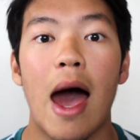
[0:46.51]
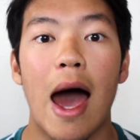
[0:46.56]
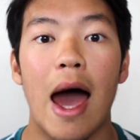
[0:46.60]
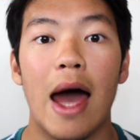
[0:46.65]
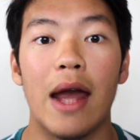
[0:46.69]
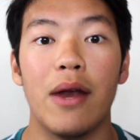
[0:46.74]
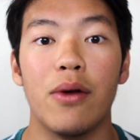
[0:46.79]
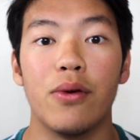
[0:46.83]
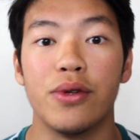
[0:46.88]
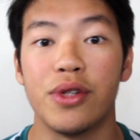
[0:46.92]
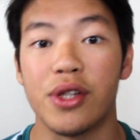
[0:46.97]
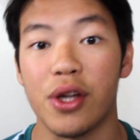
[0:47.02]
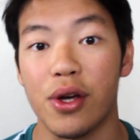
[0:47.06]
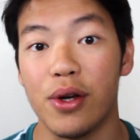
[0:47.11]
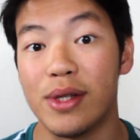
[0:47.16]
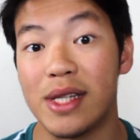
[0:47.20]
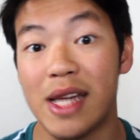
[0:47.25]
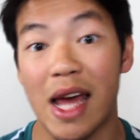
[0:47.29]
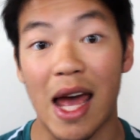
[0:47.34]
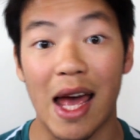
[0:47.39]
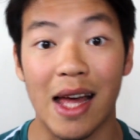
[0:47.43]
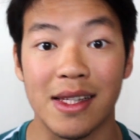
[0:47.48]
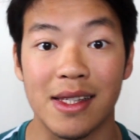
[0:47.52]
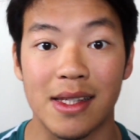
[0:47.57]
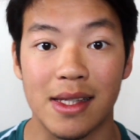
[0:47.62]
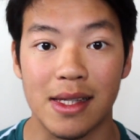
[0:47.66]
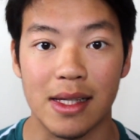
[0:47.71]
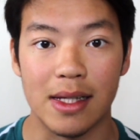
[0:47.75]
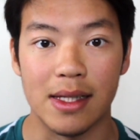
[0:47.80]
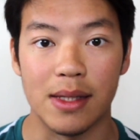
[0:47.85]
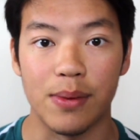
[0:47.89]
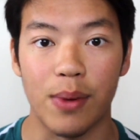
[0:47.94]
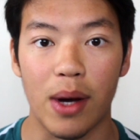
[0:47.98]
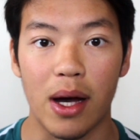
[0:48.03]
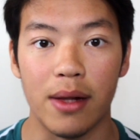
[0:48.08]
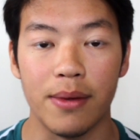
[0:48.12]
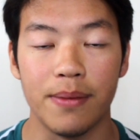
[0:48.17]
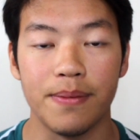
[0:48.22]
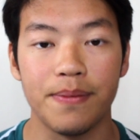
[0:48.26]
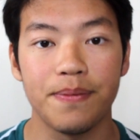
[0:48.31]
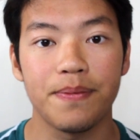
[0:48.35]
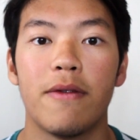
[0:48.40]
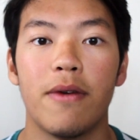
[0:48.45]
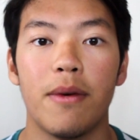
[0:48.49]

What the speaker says: and also tests as well.